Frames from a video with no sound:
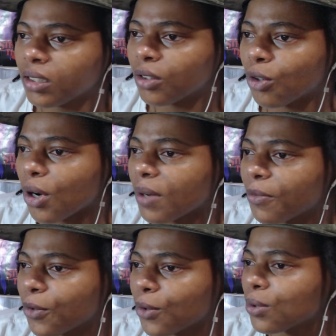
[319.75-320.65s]

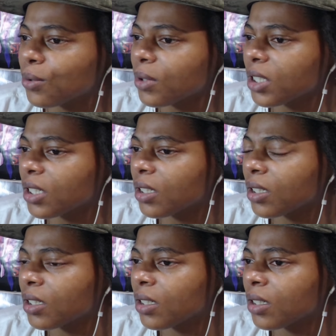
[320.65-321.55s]
Grapefruit.
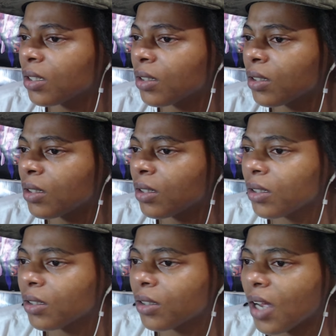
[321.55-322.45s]

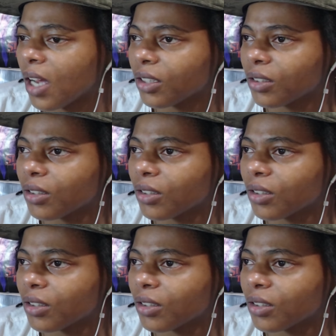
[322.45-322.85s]
You got the